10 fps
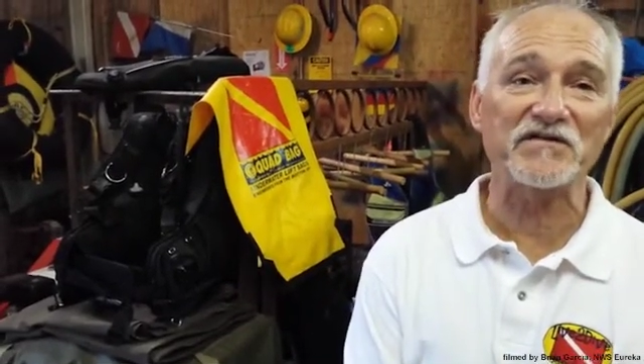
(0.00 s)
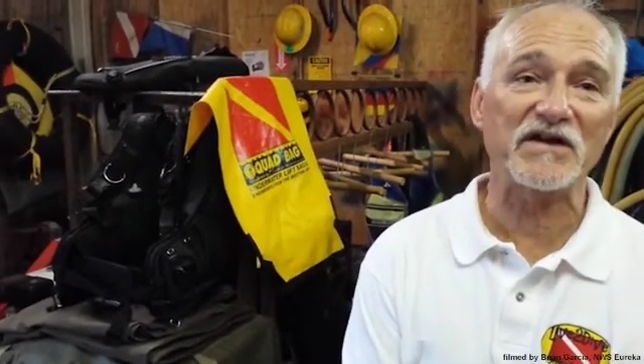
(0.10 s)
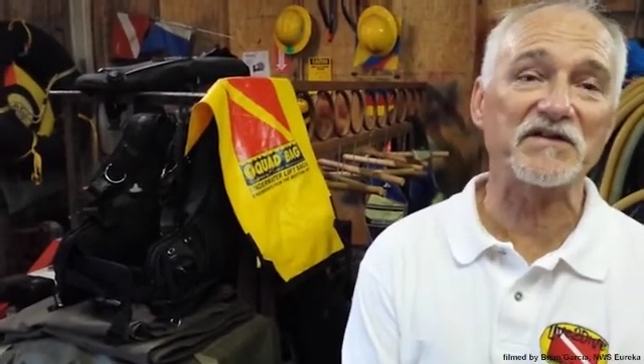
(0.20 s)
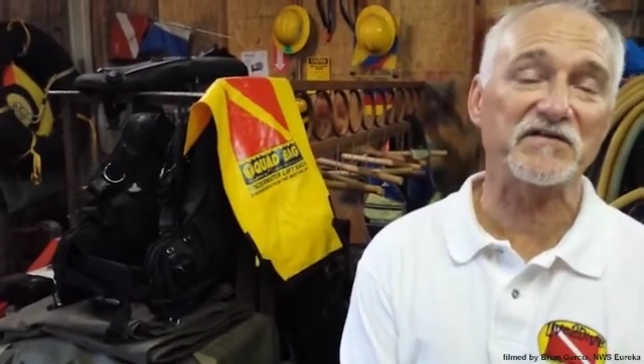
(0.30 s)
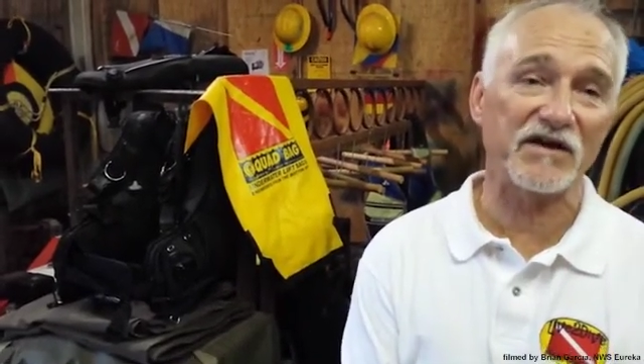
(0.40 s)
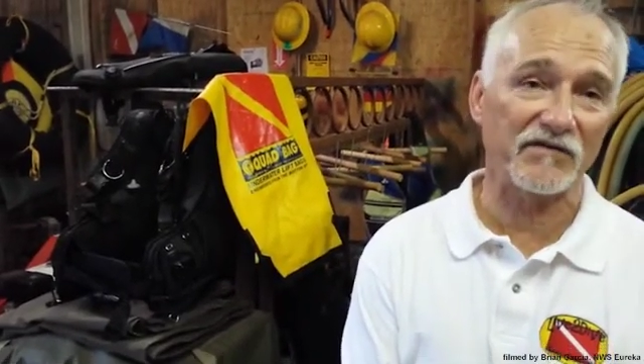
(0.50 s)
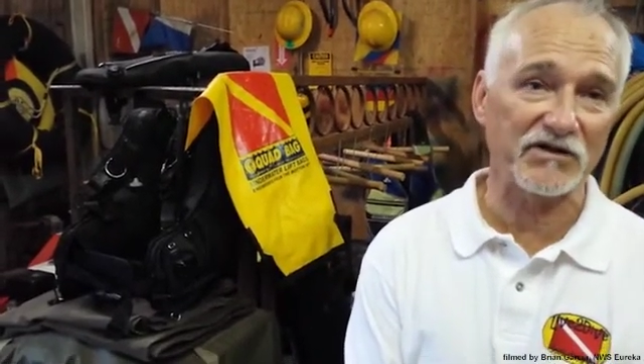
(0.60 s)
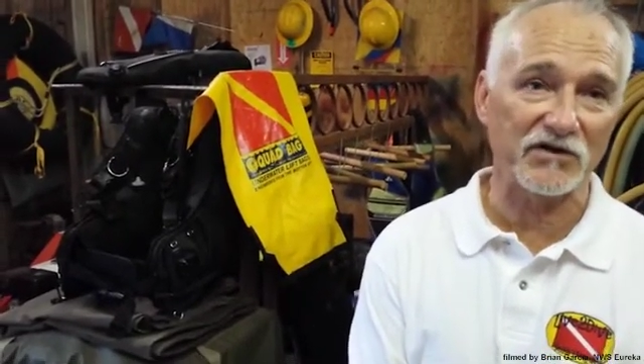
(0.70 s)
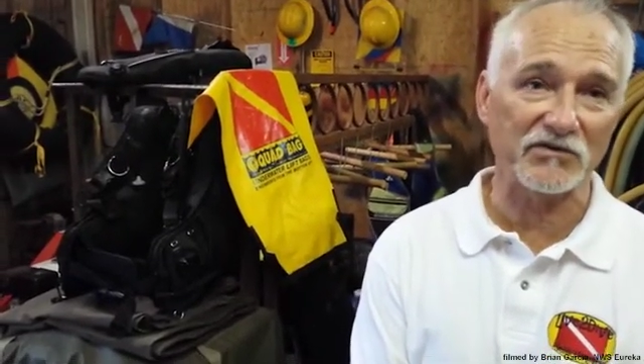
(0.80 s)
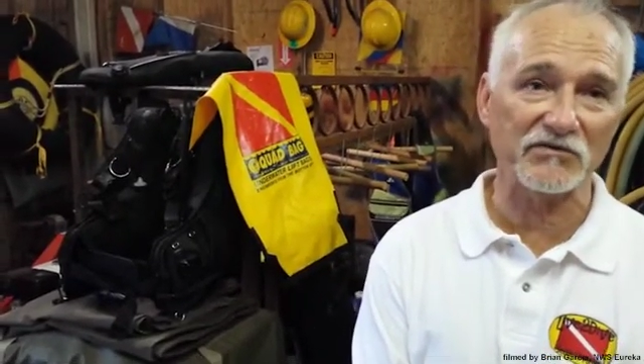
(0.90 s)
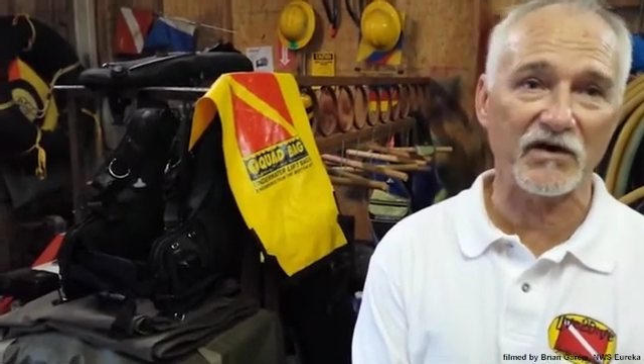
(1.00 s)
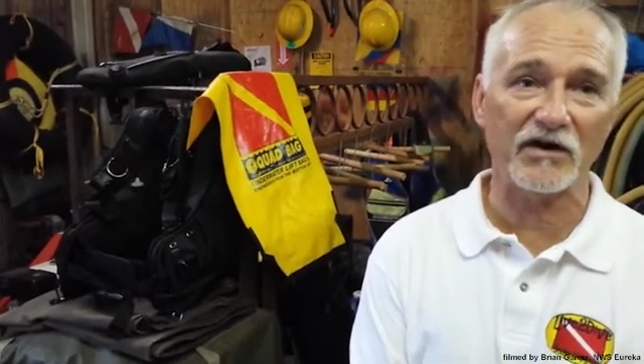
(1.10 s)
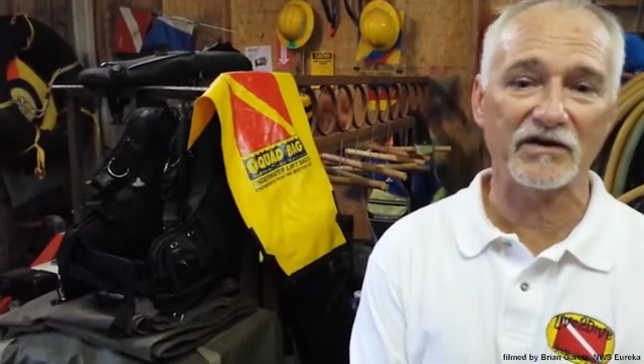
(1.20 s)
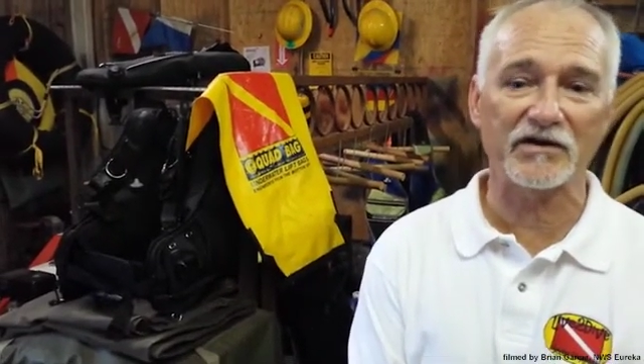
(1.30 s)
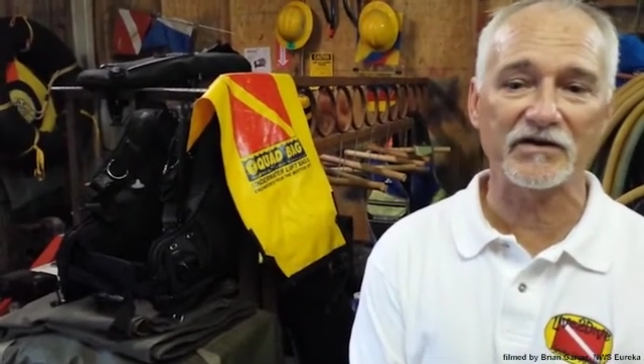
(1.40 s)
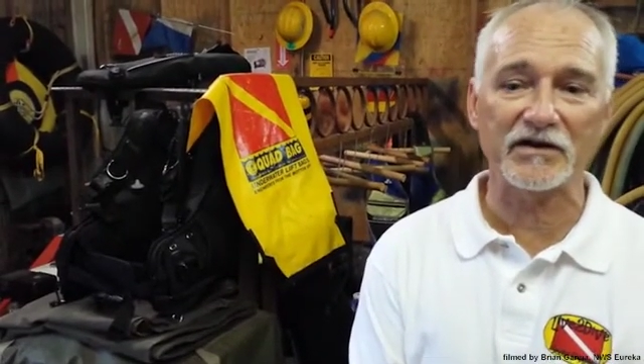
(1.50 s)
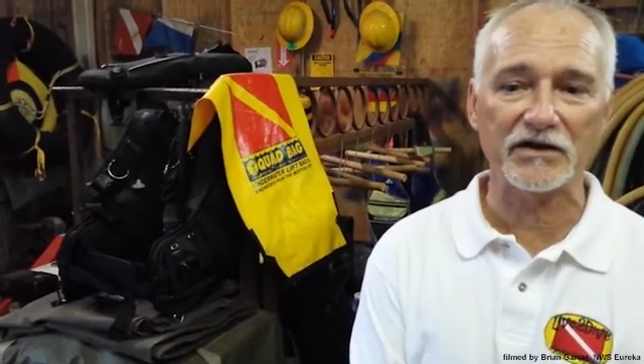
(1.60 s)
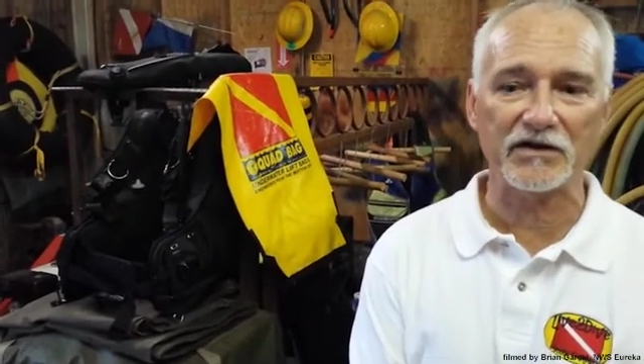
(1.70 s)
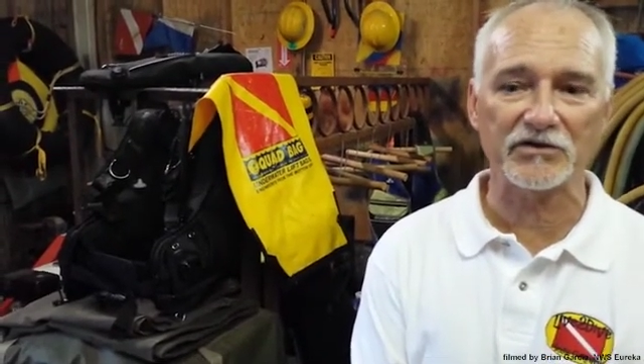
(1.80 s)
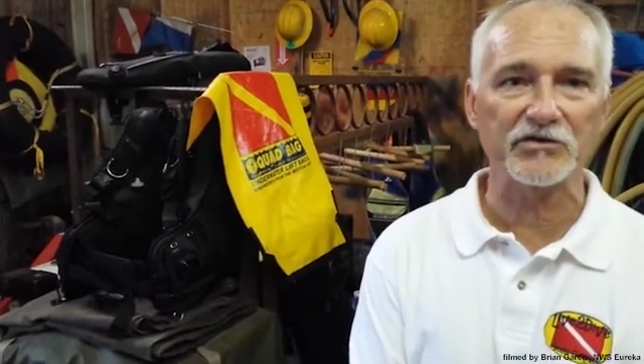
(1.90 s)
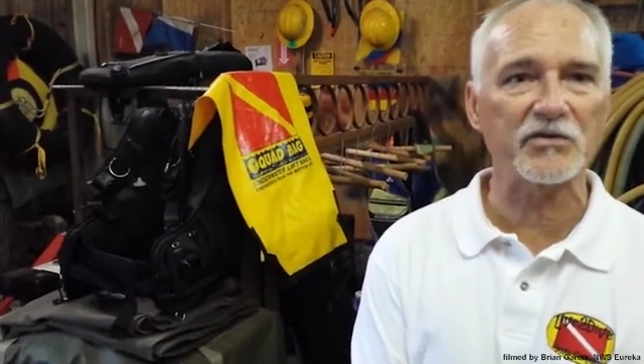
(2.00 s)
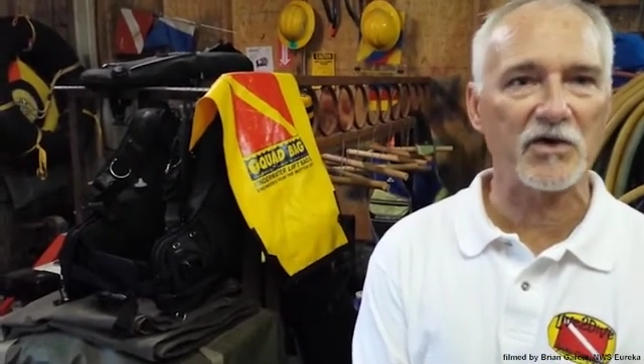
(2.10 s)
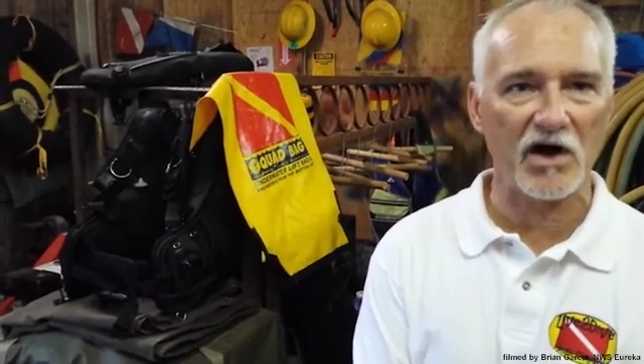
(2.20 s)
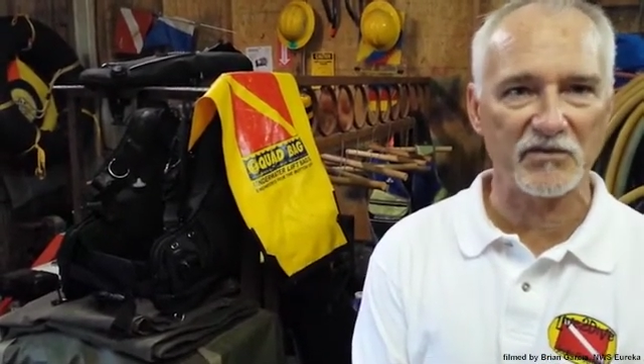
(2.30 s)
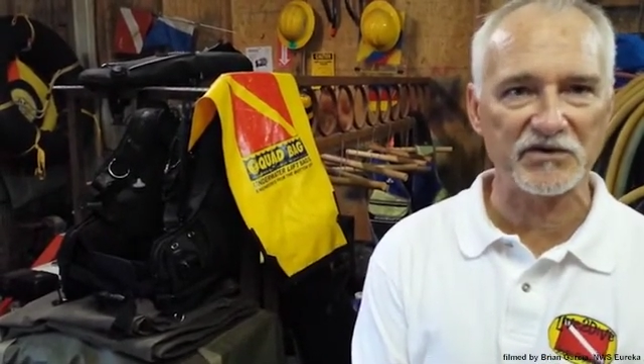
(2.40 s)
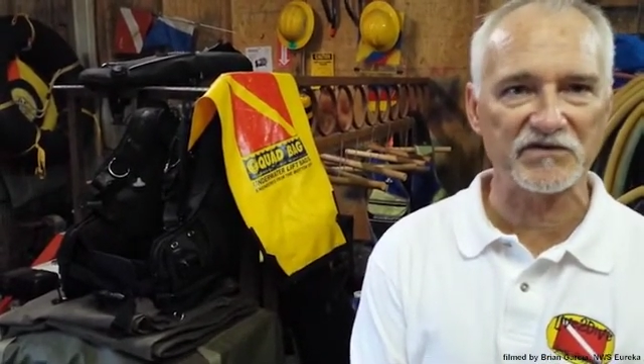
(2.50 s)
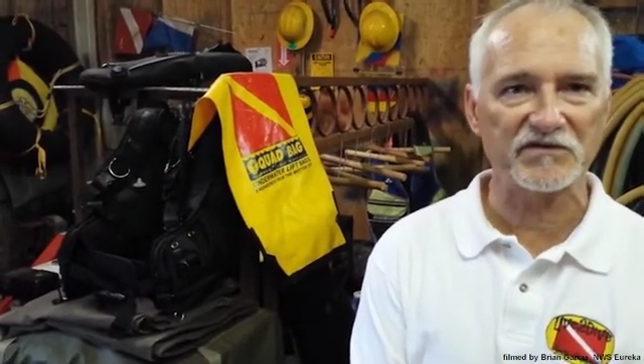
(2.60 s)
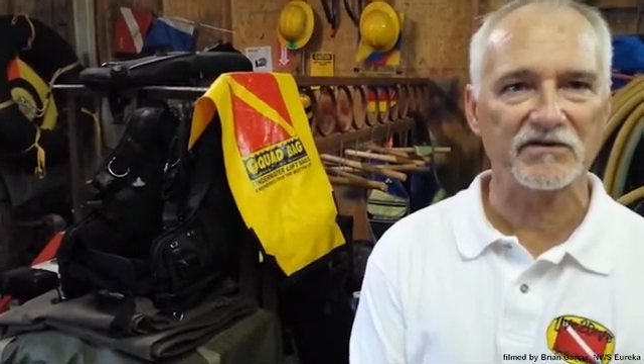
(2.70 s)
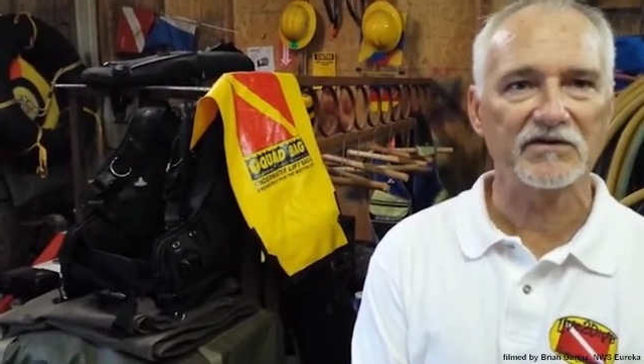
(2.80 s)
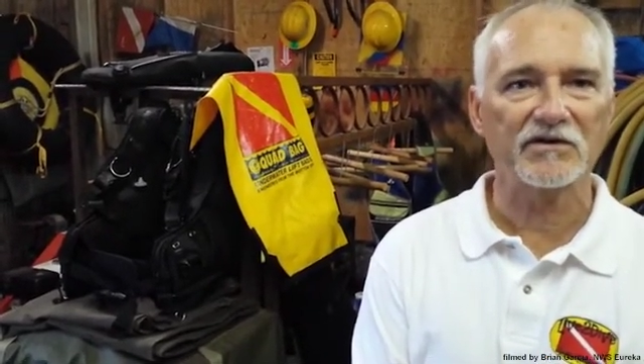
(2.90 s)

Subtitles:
States that I've dove include the Bahamas,